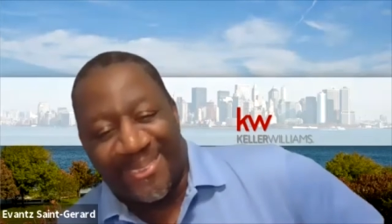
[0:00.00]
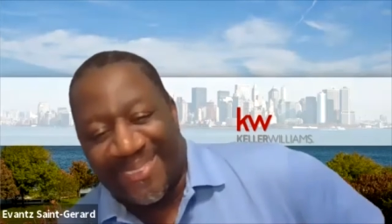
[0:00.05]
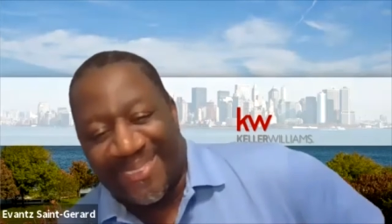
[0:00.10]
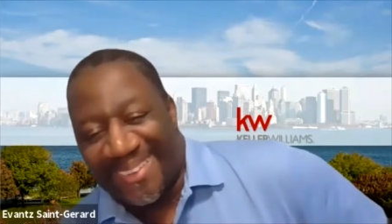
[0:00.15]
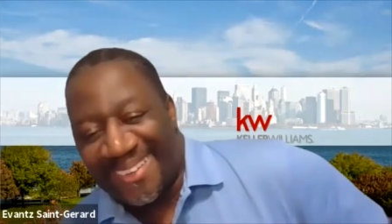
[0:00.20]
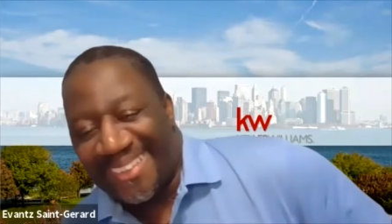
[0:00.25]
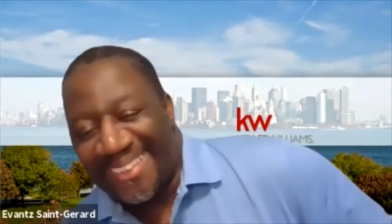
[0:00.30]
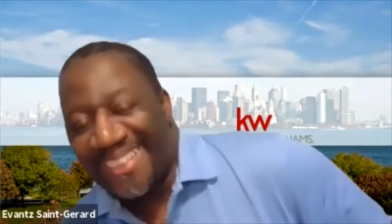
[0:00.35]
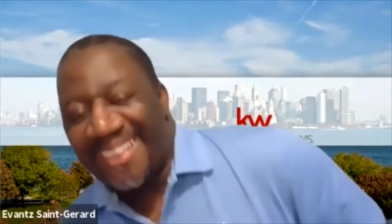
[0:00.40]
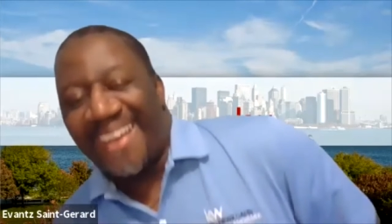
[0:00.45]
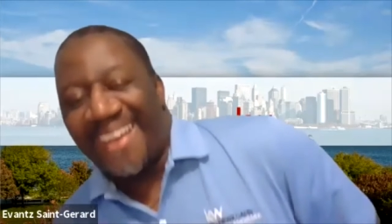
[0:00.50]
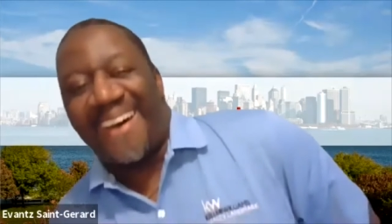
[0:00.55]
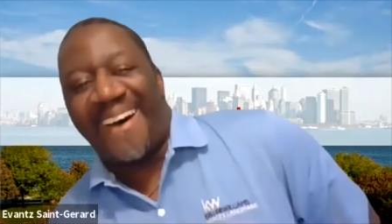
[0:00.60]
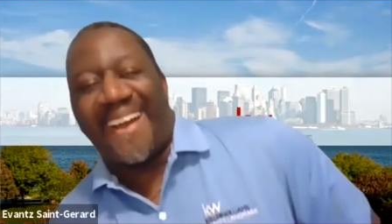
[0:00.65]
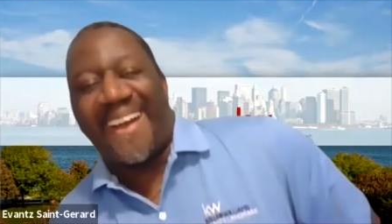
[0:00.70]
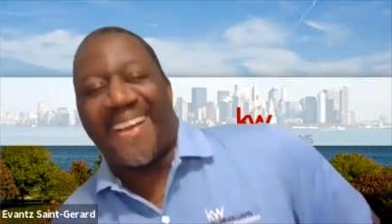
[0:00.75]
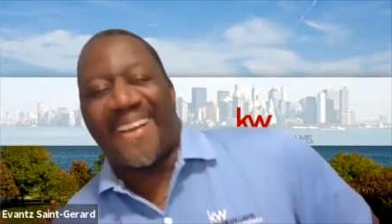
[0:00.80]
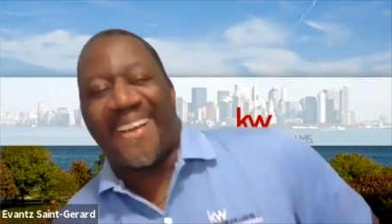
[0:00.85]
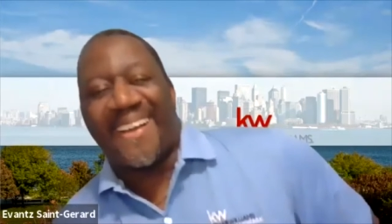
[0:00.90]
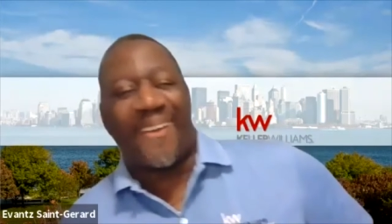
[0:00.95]
do it.
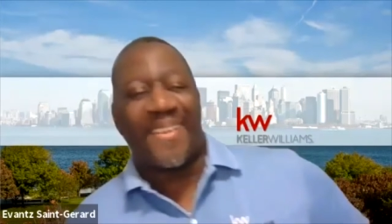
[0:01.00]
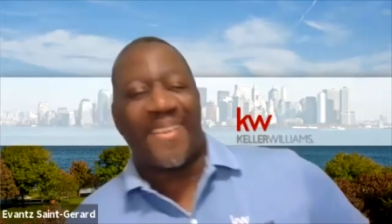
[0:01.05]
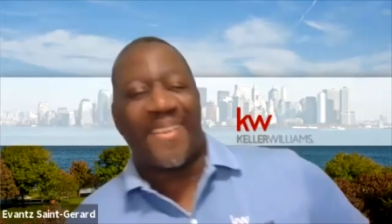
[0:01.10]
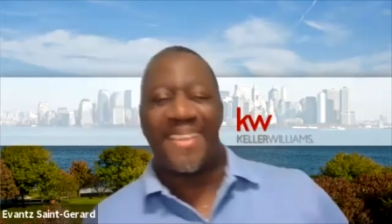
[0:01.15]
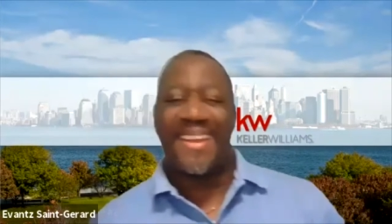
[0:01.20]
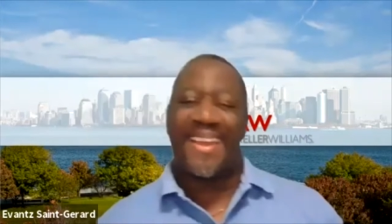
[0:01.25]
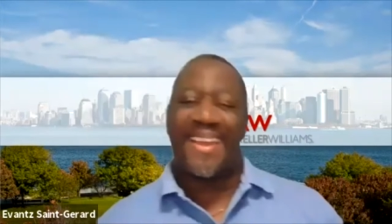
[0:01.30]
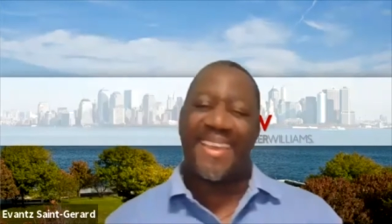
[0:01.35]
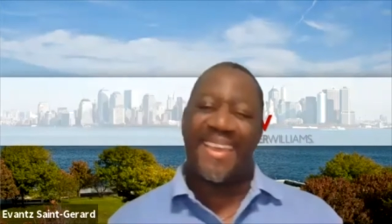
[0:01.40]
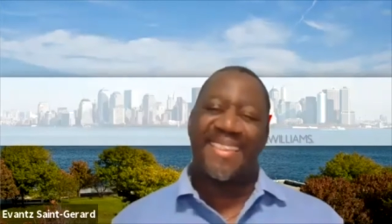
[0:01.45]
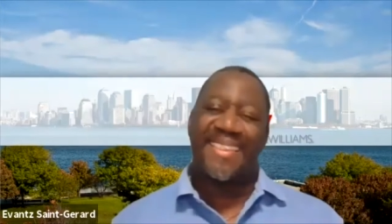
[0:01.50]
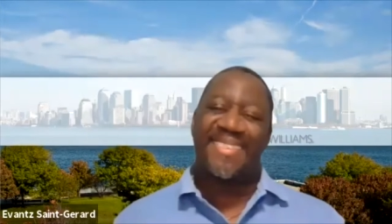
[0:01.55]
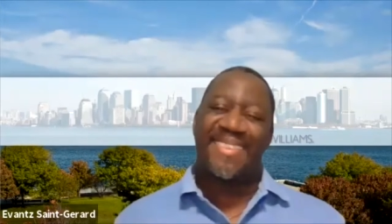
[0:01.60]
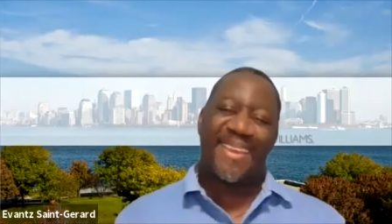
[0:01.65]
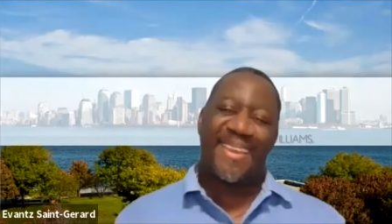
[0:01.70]
All right, Carlton, again,